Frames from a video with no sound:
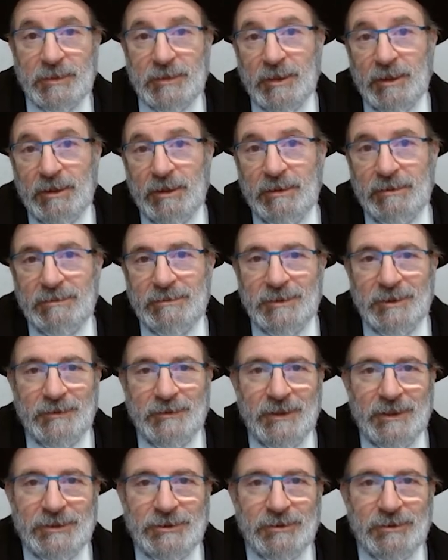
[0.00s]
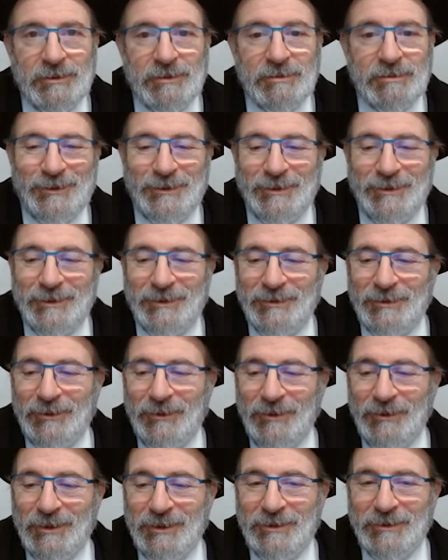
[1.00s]
and that's all.
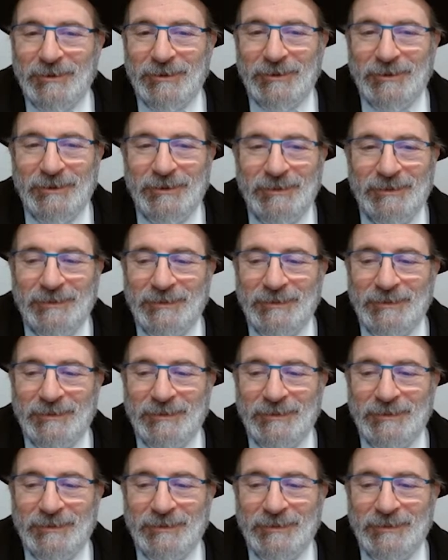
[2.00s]
All in all,